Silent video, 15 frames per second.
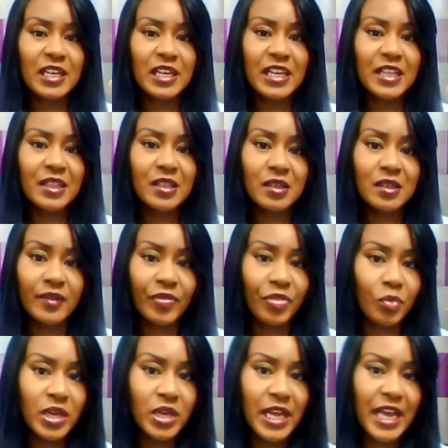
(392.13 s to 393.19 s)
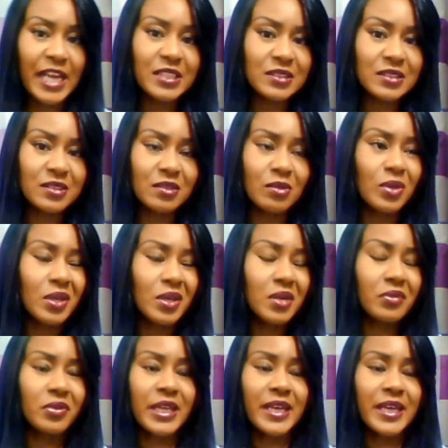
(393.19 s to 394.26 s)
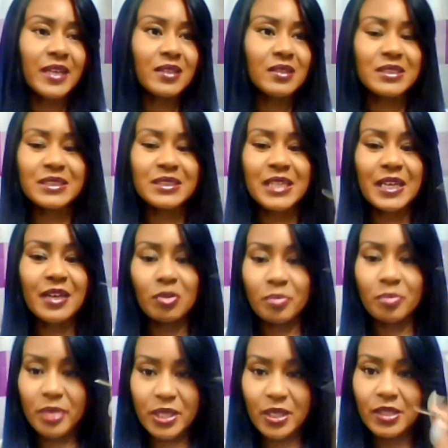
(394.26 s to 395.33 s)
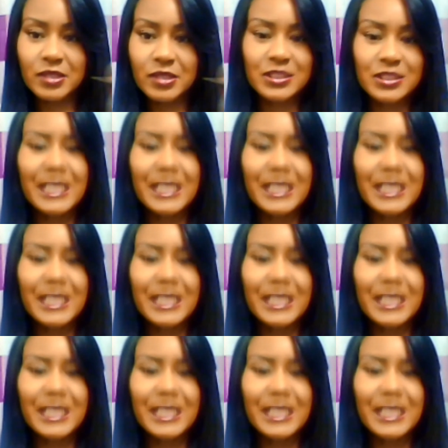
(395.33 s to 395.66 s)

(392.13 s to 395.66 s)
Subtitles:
in the 3/8 or whatever that the skinnier bit is.